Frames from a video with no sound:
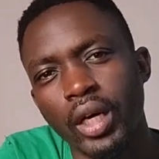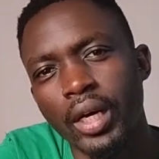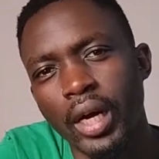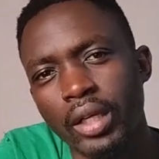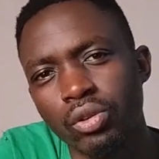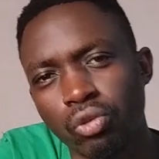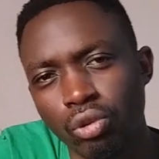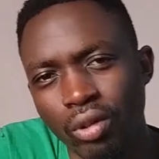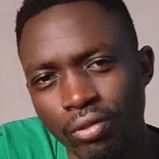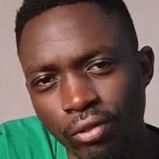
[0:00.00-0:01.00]

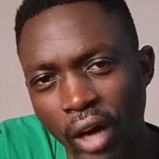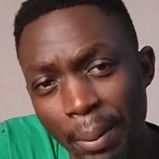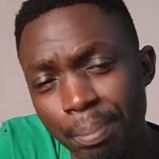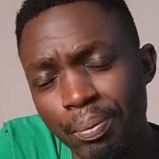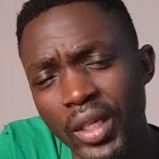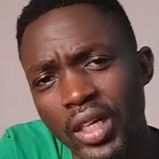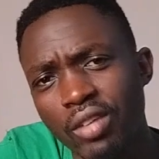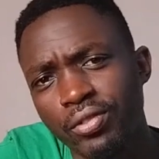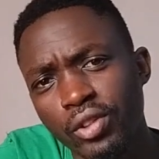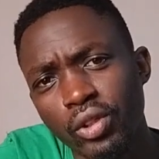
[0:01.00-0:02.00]
to your farm.
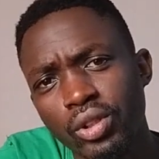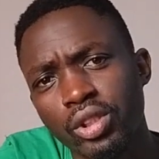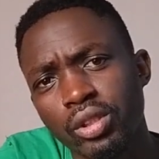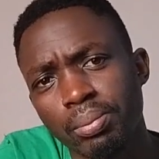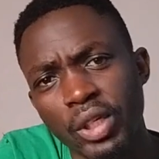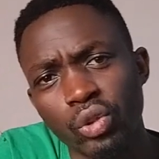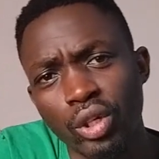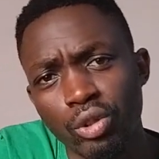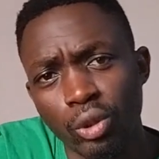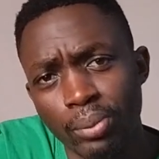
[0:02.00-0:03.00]
If not, make
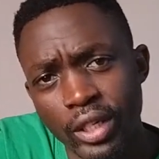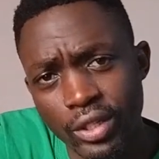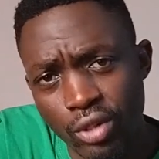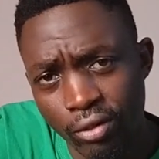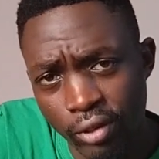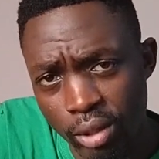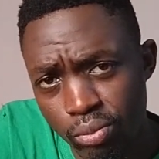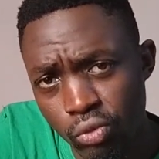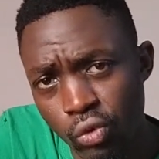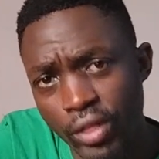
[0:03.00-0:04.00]
sure you top dress your
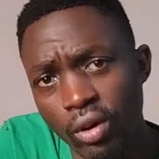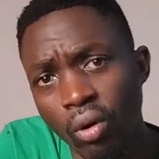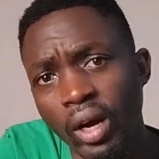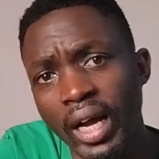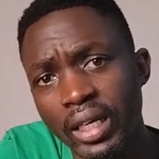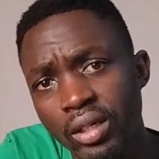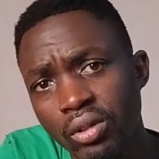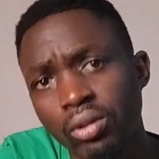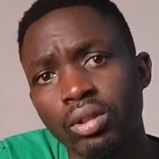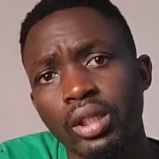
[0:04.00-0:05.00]
farm with organic
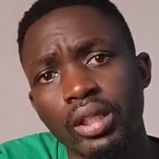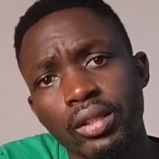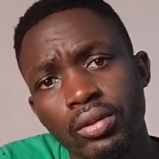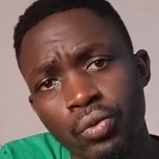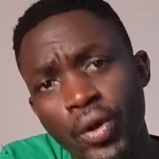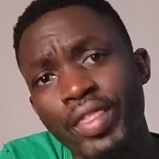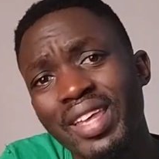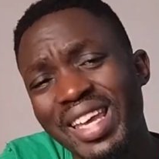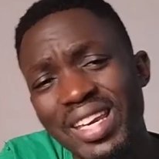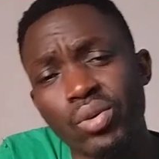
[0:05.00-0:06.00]
or with
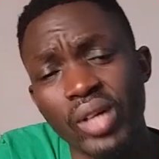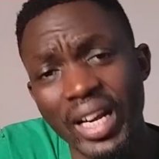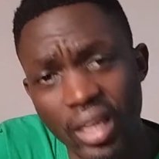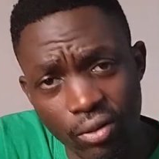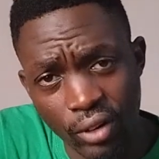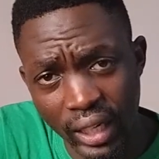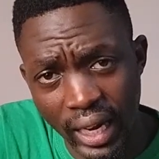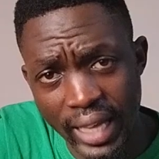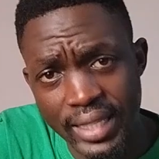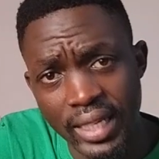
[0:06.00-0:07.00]
inorganic
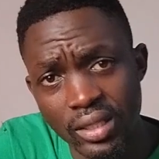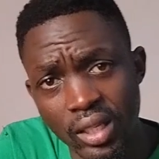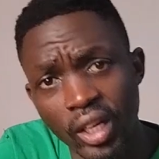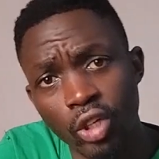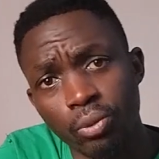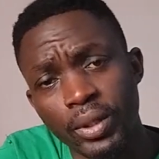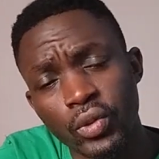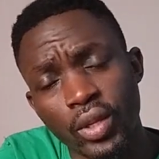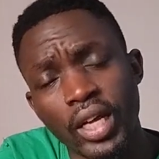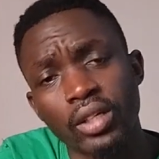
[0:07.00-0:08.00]
fertilizers. Make
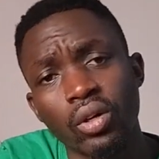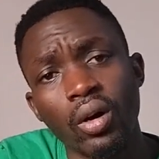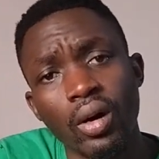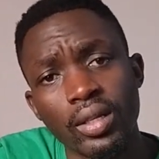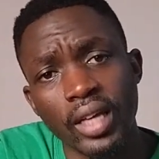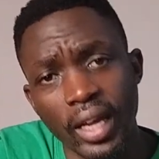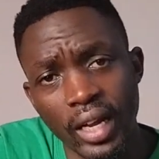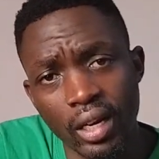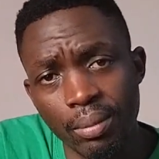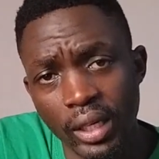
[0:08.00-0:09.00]
sure that all the
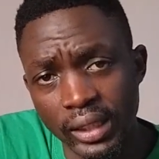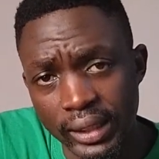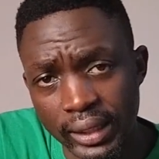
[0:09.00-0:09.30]
elements